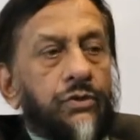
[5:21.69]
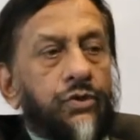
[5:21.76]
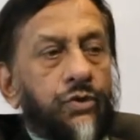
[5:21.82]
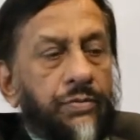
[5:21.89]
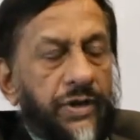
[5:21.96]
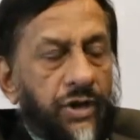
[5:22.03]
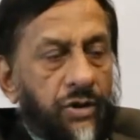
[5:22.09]

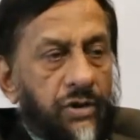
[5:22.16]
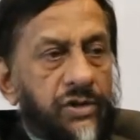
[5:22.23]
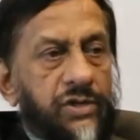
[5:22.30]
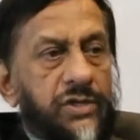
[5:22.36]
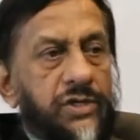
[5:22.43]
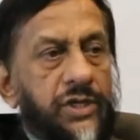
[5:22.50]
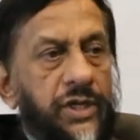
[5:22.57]
To be
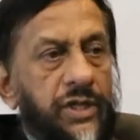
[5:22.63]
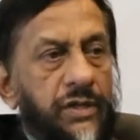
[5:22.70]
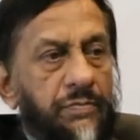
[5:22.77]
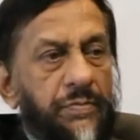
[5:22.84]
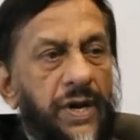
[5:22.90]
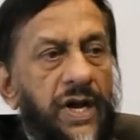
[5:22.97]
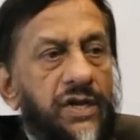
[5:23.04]
honest, in
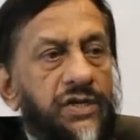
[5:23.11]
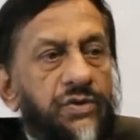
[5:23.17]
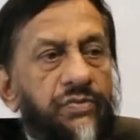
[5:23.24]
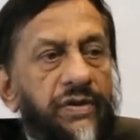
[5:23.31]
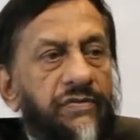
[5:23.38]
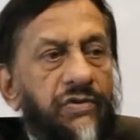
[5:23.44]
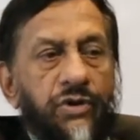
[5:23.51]
the past
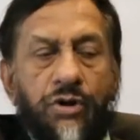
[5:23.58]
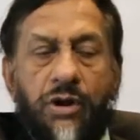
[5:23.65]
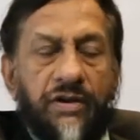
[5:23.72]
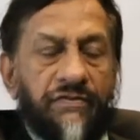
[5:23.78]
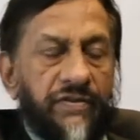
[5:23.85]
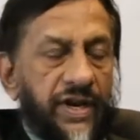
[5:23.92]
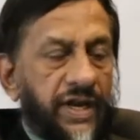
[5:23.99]
we were
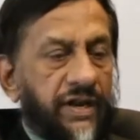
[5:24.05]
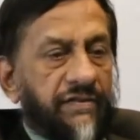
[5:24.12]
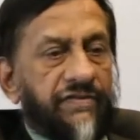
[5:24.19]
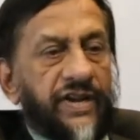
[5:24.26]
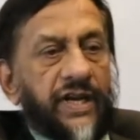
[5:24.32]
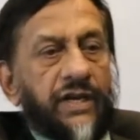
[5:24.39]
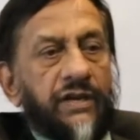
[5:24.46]
not very
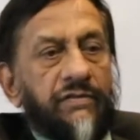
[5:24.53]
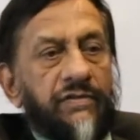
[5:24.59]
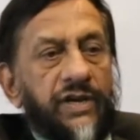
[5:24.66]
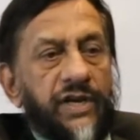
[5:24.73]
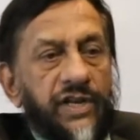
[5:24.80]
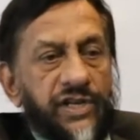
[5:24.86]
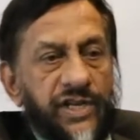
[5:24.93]
effective
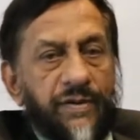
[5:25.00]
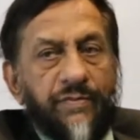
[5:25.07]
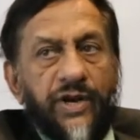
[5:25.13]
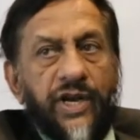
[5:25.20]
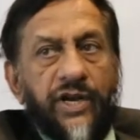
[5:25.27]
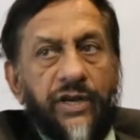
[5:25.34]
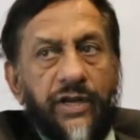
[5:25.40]
in
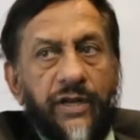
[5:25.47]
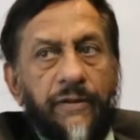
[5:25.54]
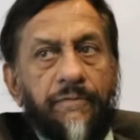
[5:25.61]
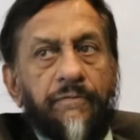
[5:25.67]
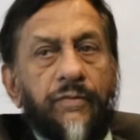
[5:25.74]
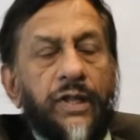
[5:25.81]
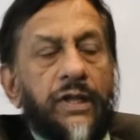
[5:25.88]

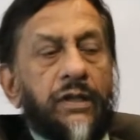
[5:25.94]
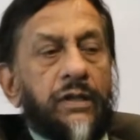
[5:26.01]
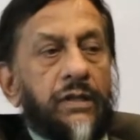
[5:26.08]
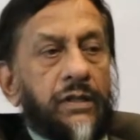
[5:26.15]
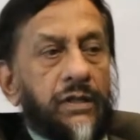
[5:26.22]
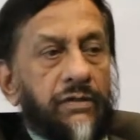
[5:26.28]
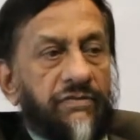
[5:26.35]
disseminating
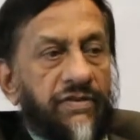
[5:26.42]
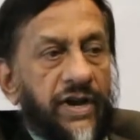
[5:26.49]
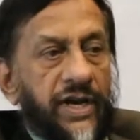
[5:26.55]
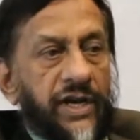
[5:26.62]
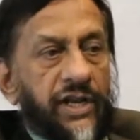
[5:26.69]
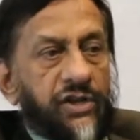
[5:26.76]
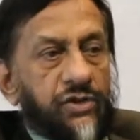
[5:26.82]
the
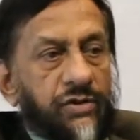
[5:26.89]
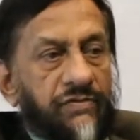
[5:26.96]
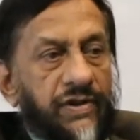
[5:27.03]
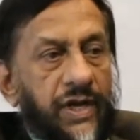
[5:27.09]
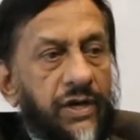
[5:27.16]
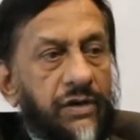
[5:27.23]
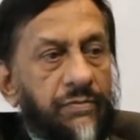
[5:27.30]
findings of
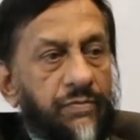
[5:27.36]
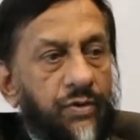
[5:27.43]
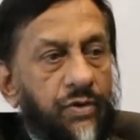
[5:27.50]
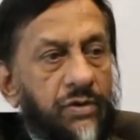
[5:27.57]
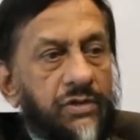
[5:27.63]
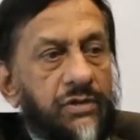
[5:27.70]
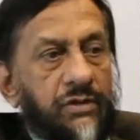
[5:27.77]
our
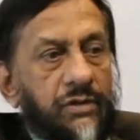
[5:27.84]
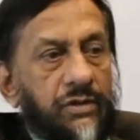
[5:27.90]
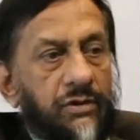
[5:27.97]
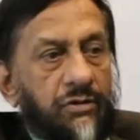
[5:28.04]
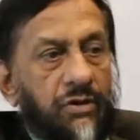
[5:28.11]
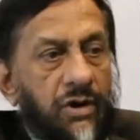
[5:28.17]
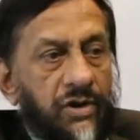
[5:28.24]
reports or
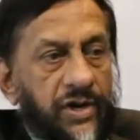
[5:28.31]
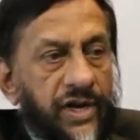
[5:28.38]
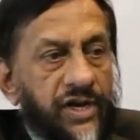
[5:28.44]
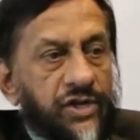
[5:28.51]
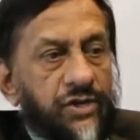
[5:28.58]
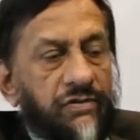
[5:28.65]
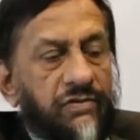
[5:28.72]
the
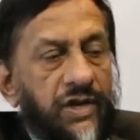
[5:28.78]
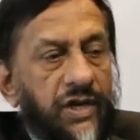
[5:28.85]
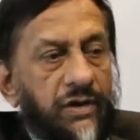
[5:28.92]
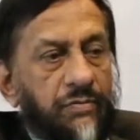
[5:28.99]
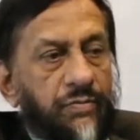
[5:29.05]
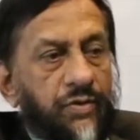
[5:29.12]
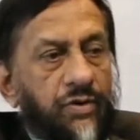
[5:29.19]
contents of our
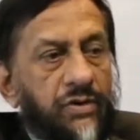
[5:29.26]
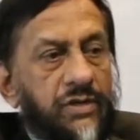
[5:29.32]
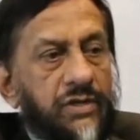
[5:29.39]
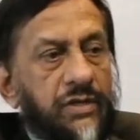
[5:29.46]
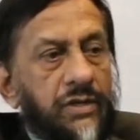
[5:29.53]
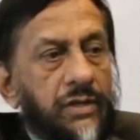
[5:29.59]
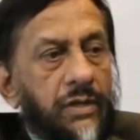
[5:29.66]

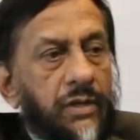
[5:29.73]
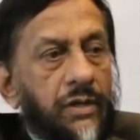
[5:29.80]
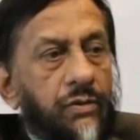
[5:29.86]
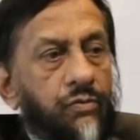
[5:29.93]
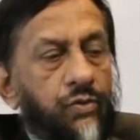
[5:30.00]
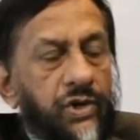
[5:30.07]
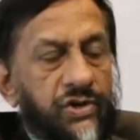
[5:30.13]
reports.
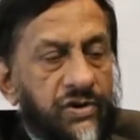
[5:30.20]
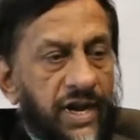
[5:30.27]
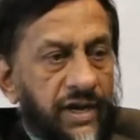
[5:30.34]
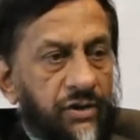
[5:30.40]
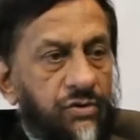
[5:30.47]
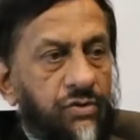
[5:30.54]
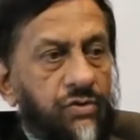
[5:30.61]
We're
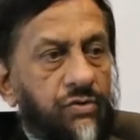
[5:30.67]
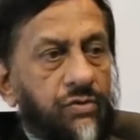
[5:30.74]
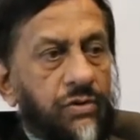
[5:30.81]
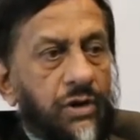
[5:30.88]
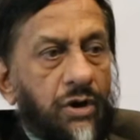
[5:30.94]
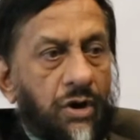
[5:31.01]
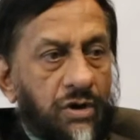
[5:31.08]
trying to
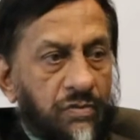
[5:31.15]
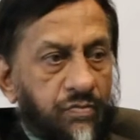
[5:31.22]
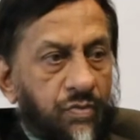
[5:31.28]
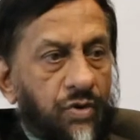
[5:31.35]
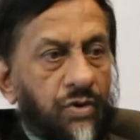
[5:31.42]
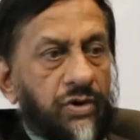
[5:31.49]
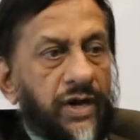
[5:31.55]
do a lot
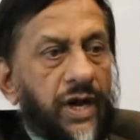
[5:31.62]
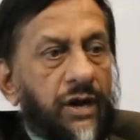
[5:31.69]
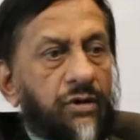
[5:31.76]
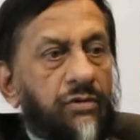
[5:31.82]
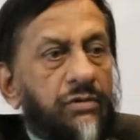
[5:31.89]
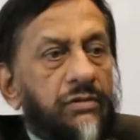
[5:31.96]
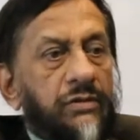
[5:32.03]
more
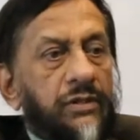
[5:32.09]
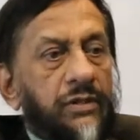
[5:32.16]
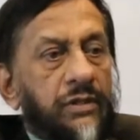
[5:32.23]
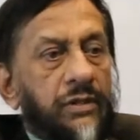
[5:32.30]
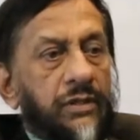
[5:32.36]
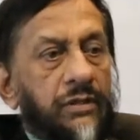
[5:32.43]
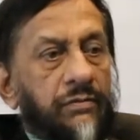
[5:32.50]
now
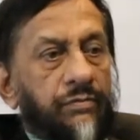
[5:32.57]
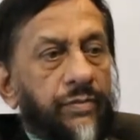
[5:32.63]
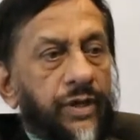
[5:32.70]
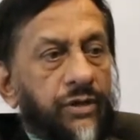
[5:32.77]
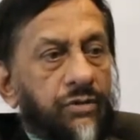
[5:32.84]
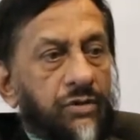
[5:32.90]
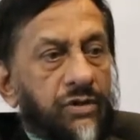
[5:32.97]

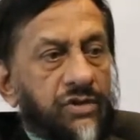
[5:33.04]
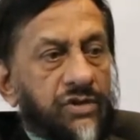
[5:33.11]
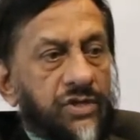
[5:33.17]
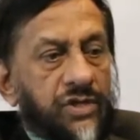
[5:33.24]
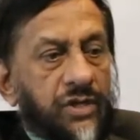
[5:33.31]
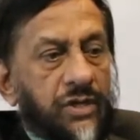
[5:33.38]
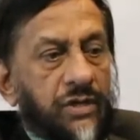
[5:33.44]

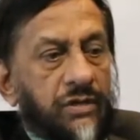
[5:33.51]
because